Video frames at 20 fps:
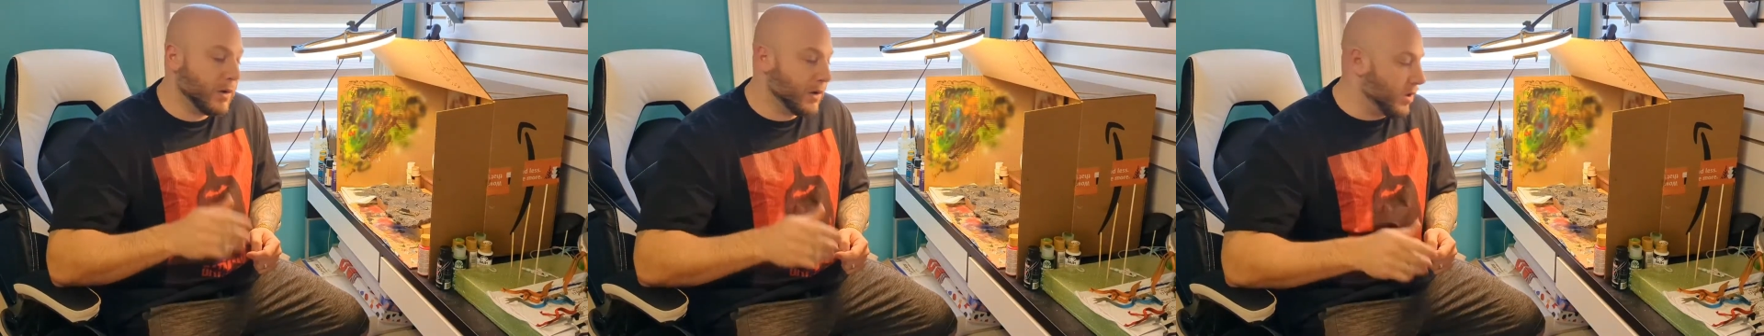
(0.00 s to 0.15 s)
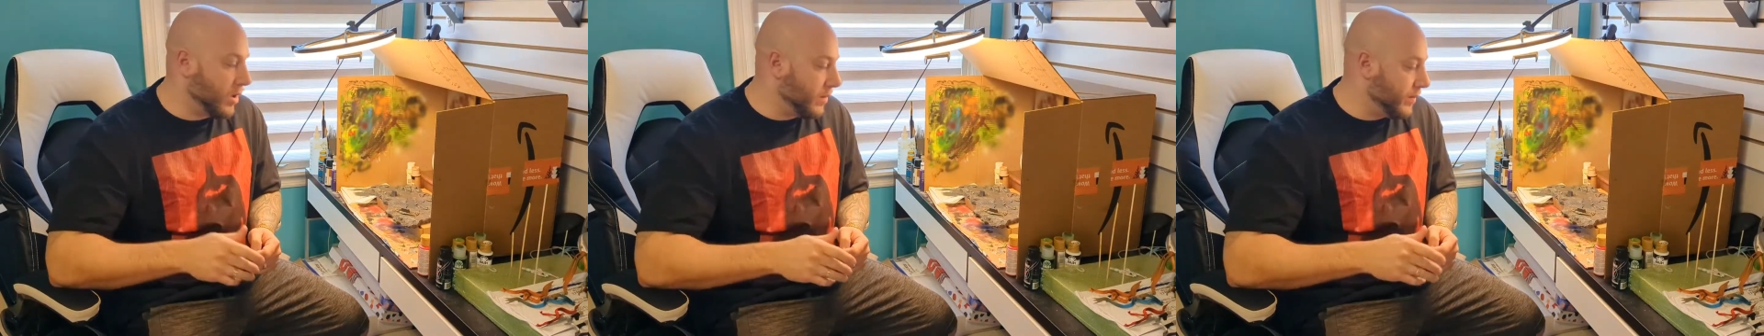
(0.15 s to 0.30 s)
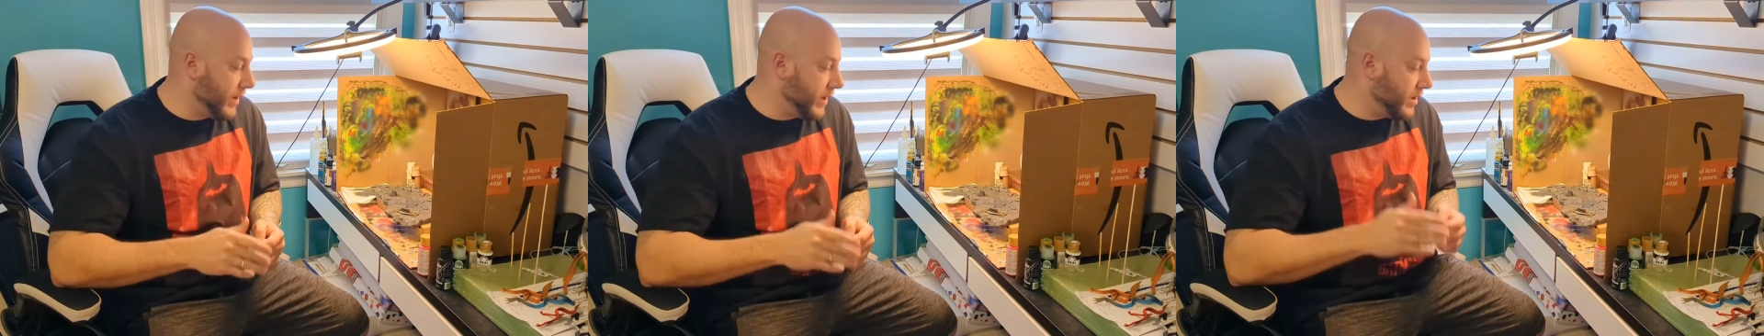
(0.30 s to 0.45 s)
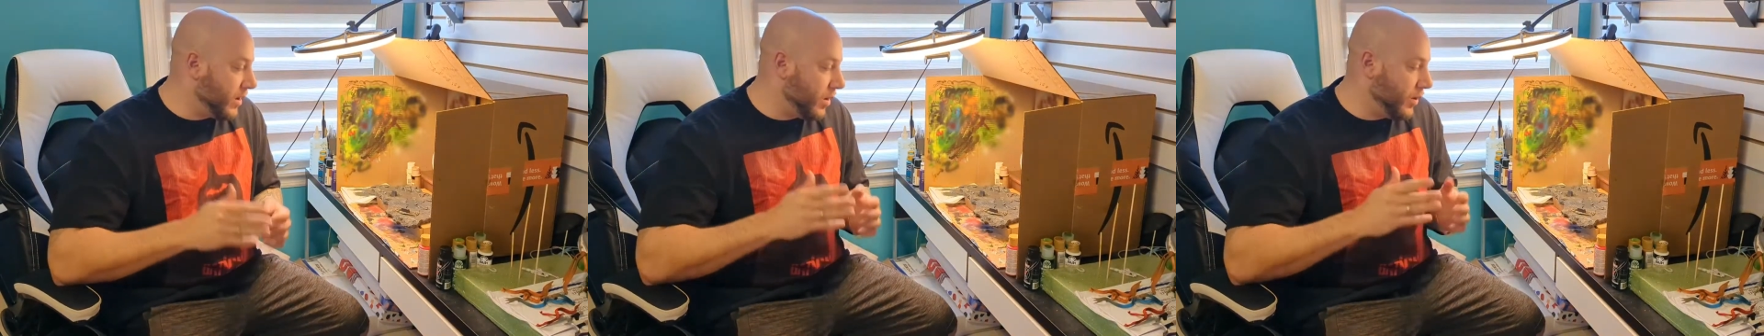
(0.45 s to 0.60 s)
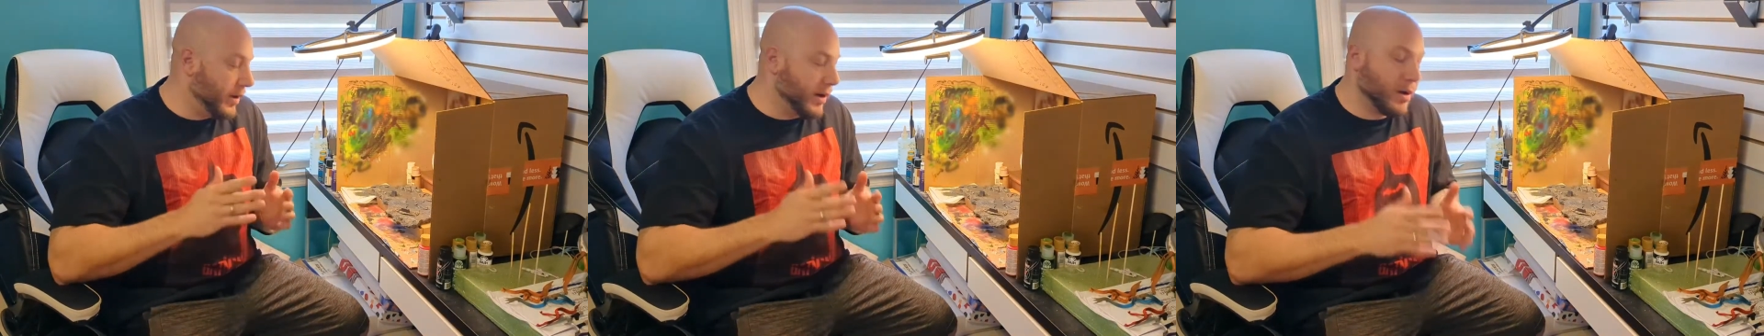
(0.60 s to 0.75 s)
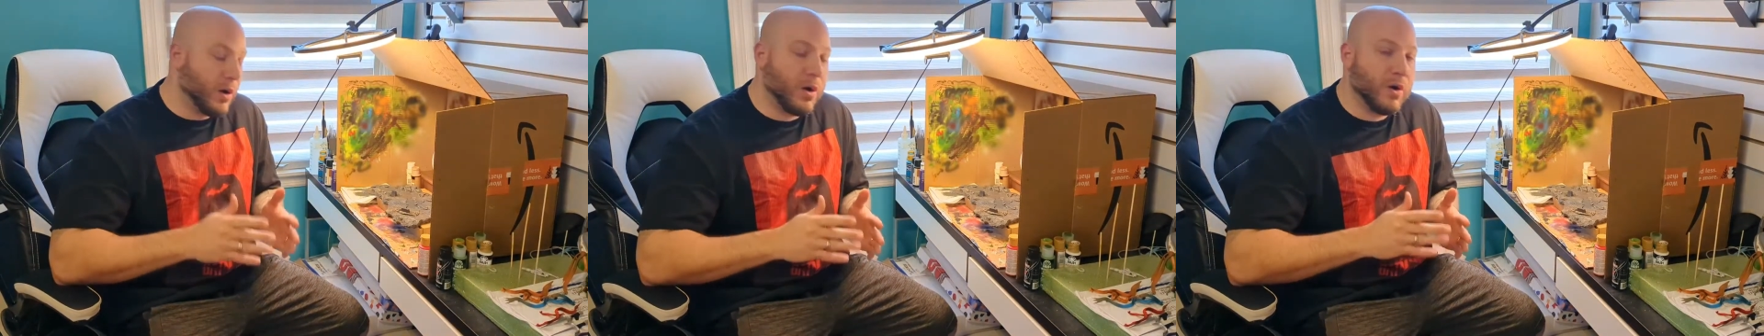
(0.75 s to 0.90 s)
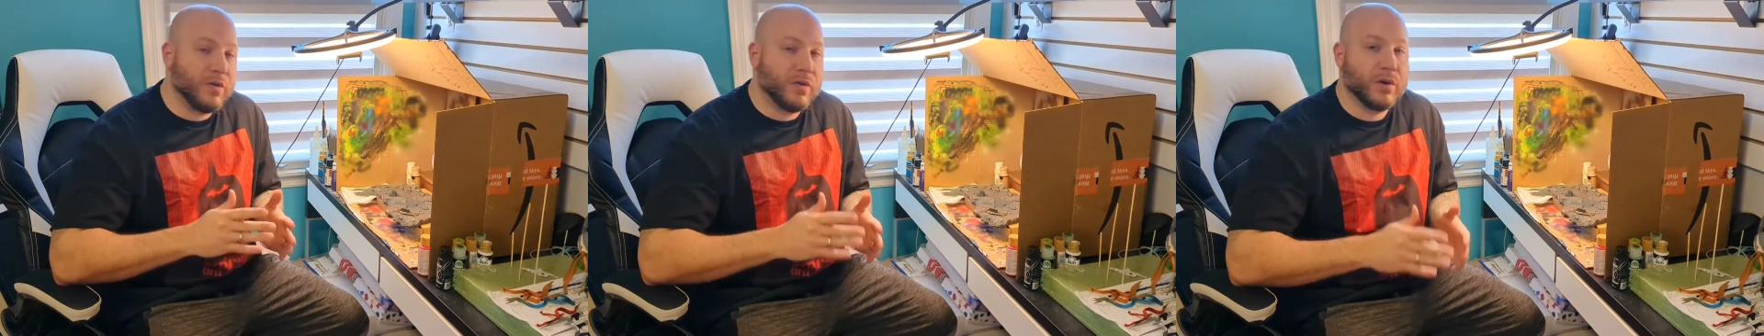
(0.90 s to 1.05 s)
we're going to be
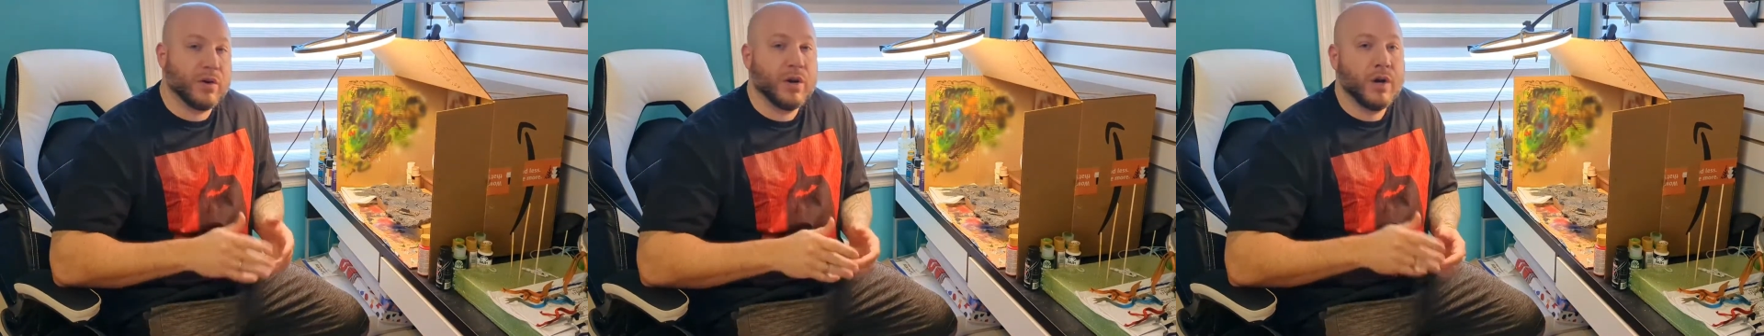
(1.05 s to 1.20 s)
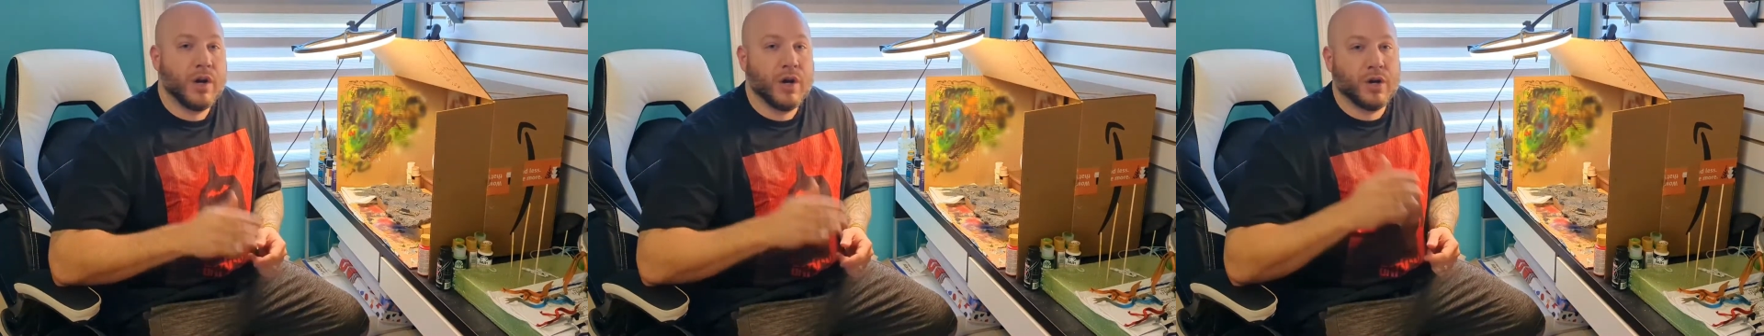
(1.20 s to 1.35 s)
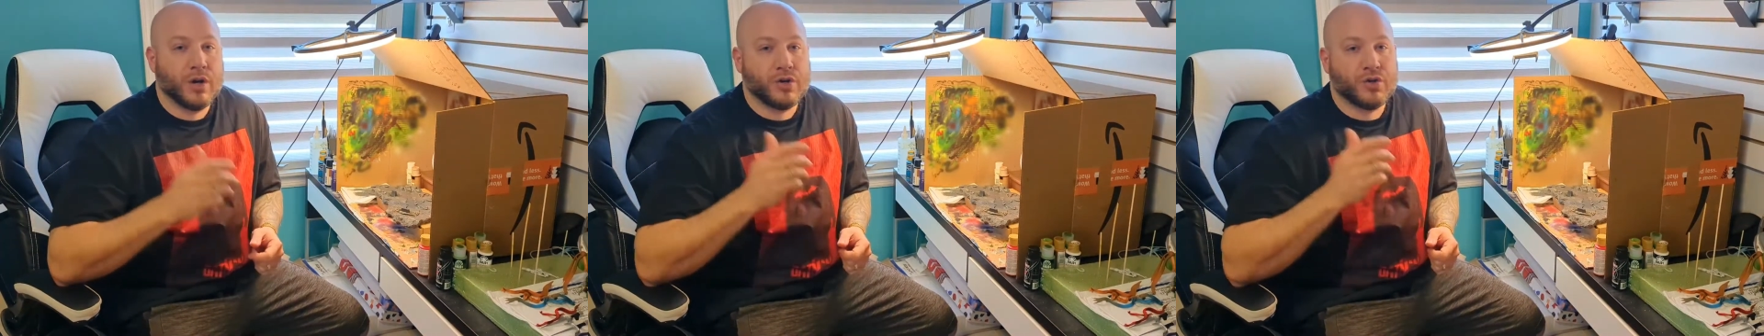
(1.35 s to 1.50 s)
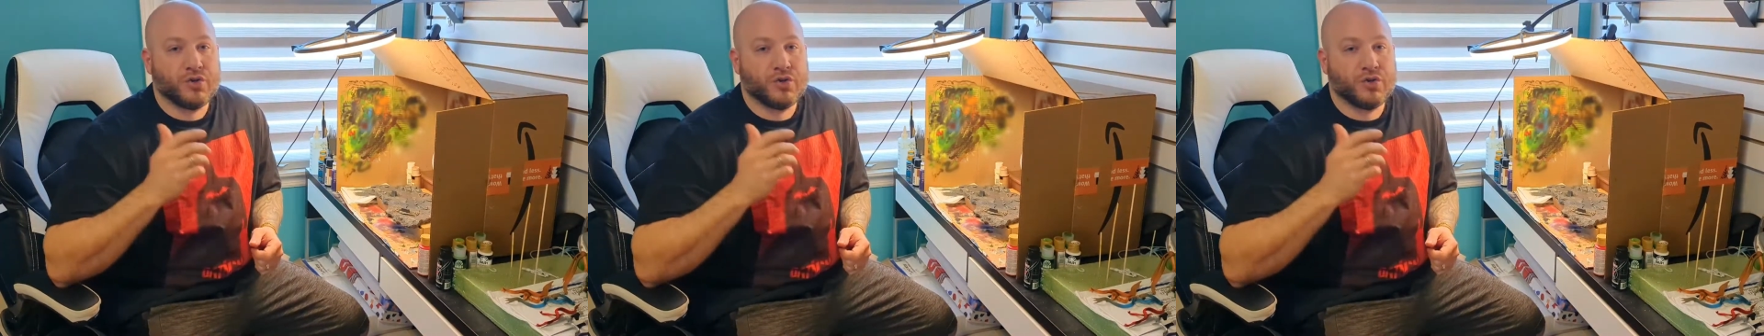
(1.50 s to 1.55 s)
going over